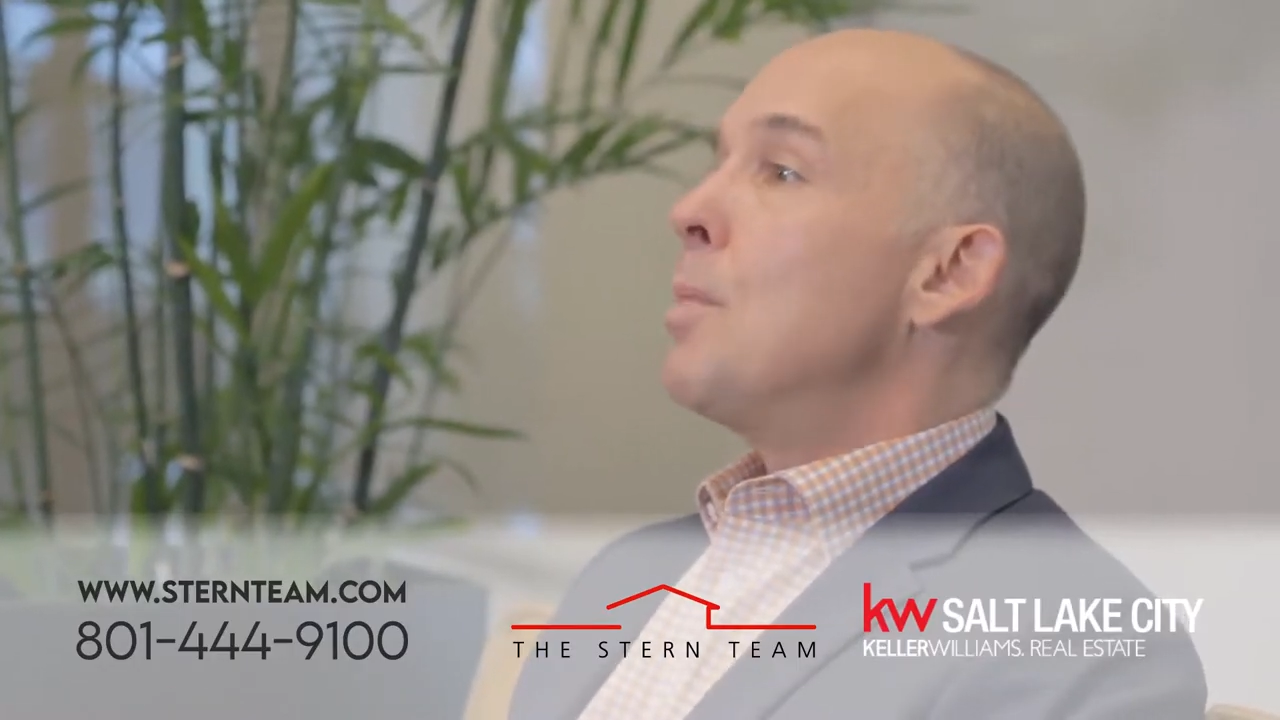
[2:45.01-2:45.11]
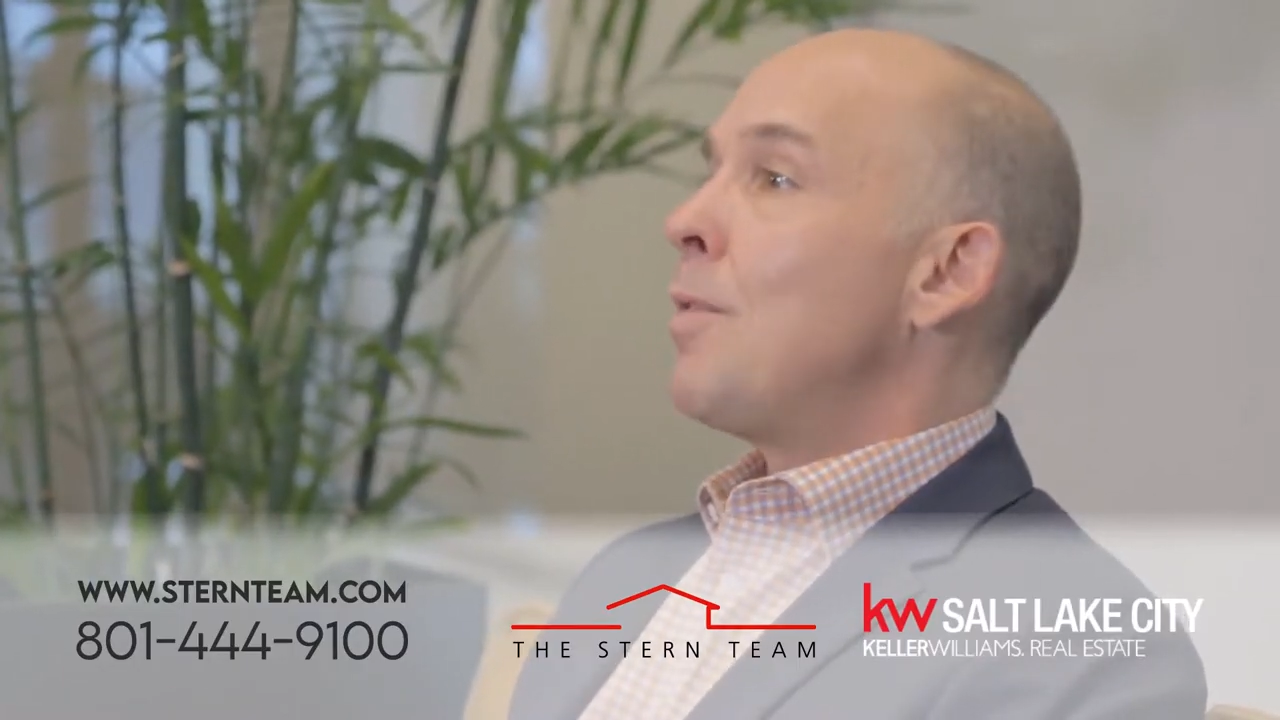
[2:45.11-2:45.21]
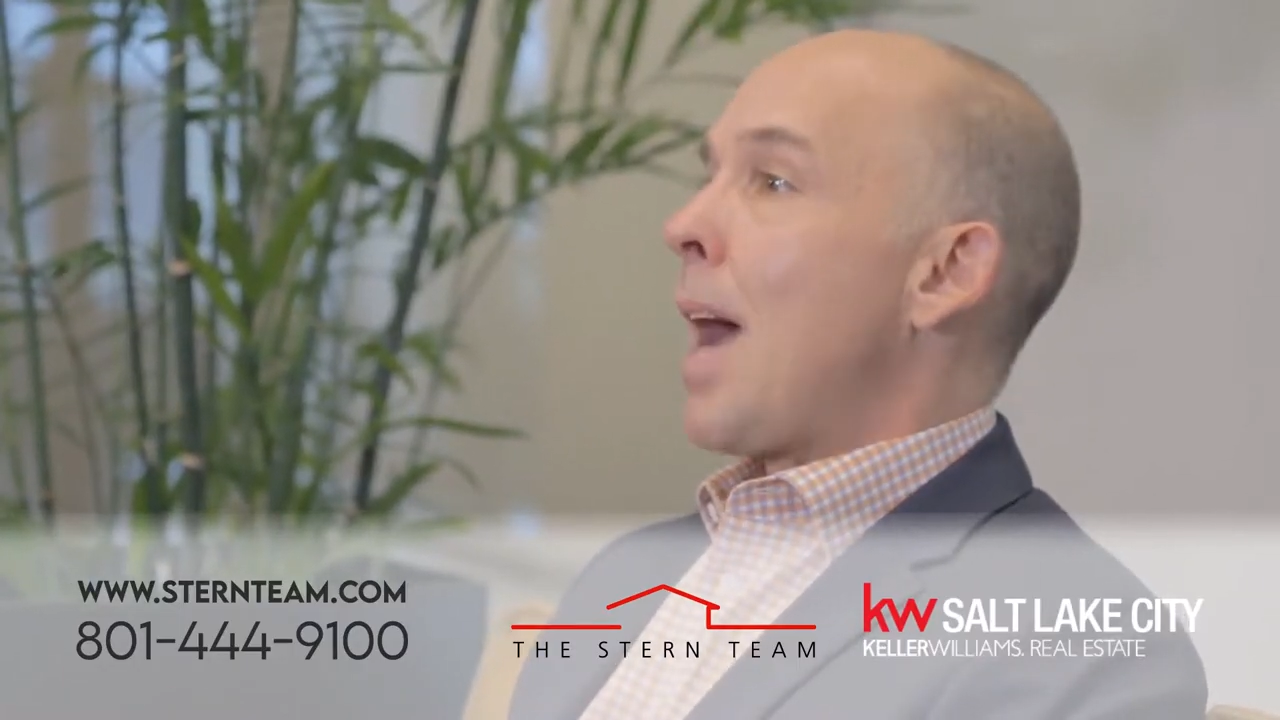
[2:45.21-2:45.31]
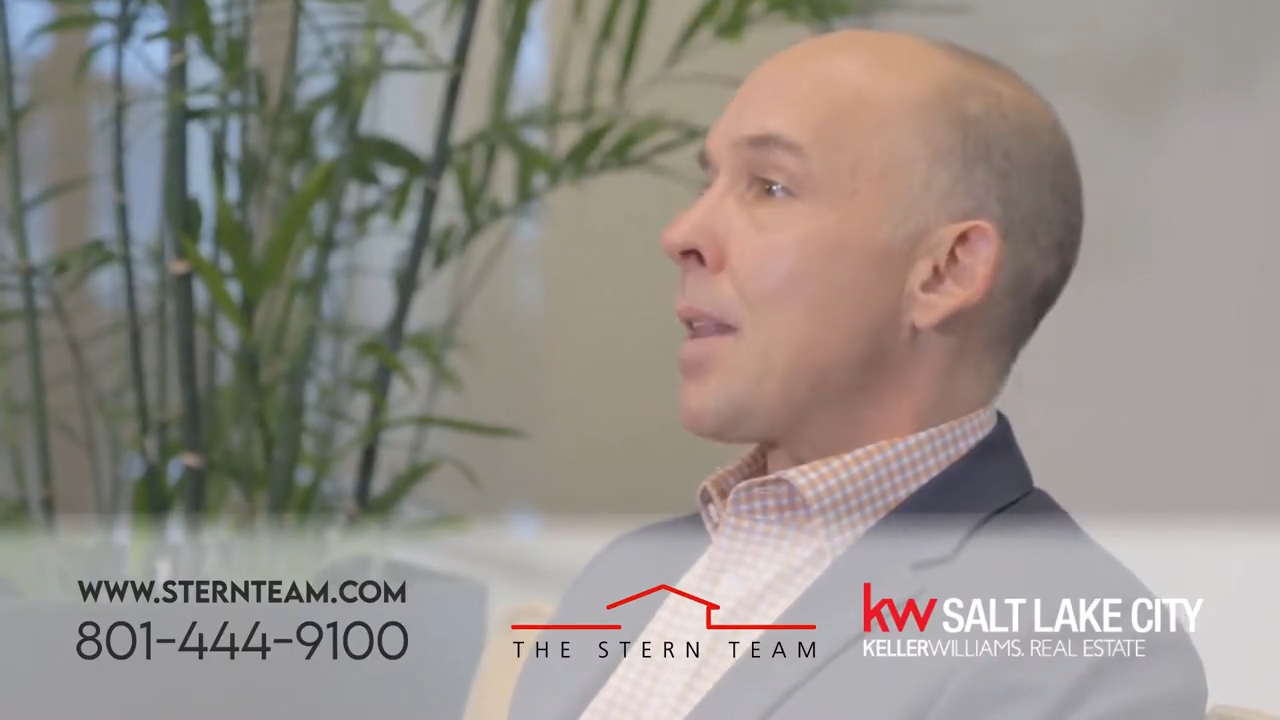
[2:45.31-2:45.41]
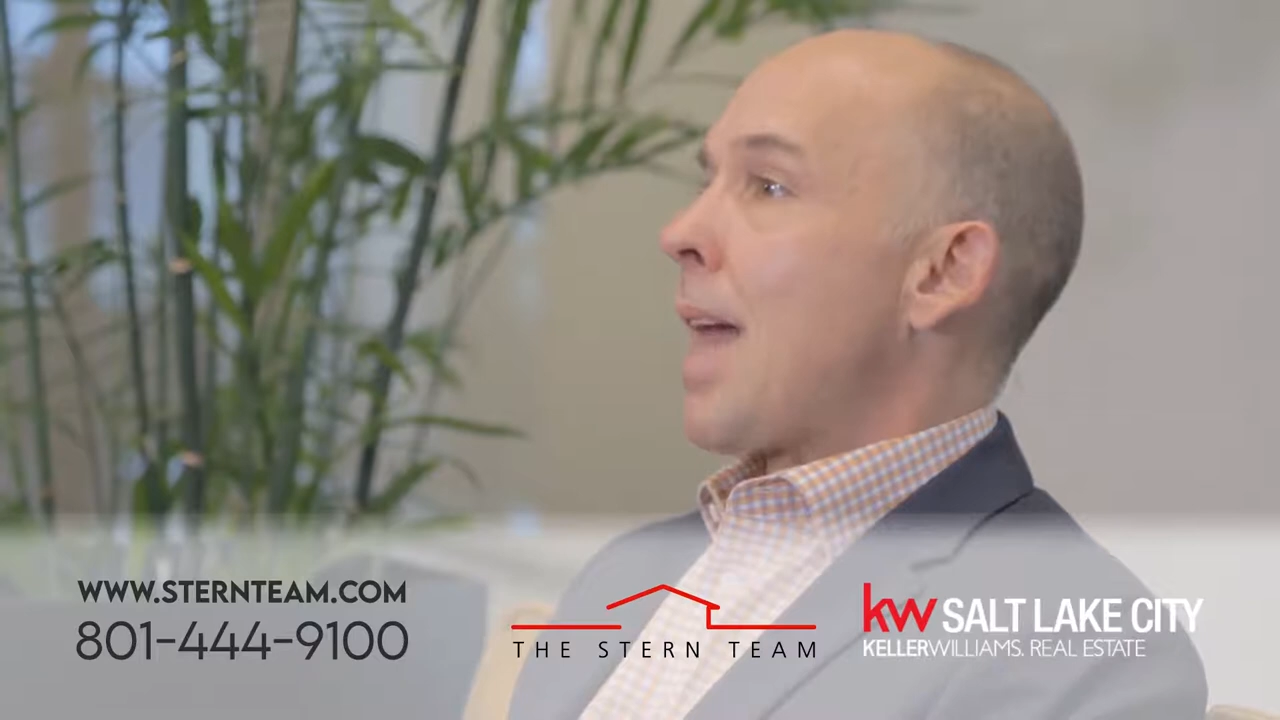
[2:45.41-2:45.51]

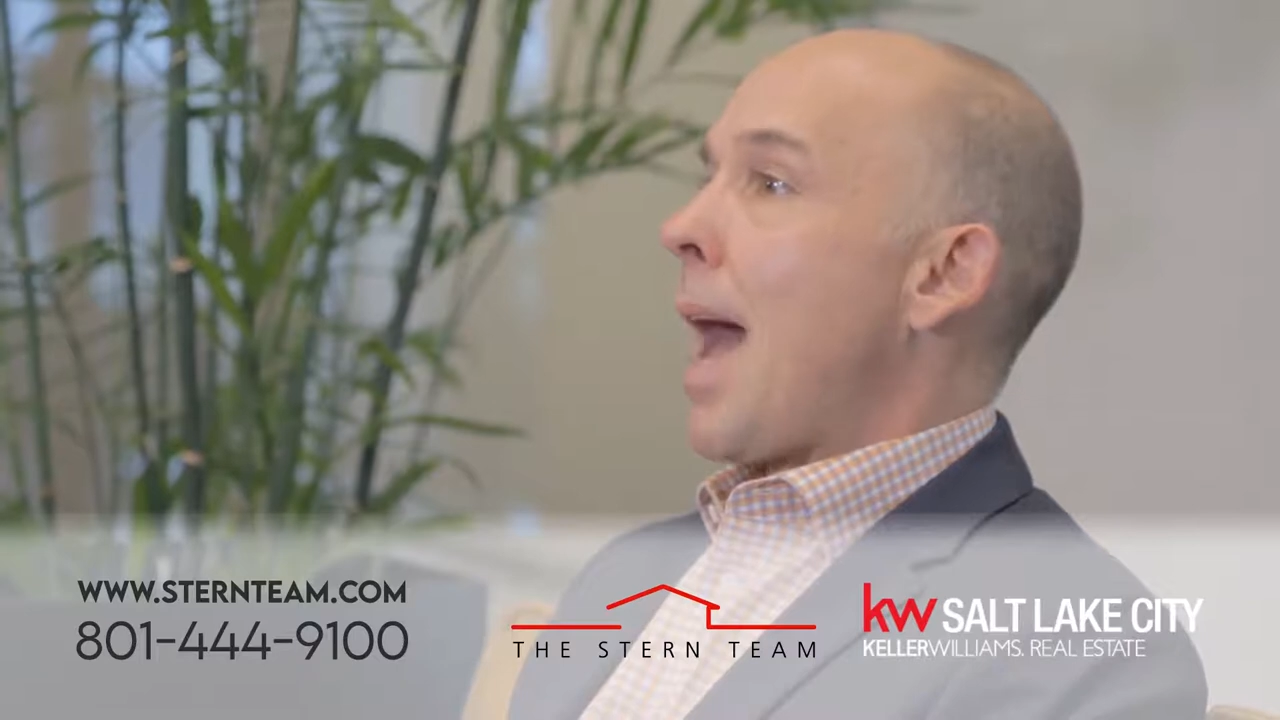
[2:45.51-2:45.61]
move out of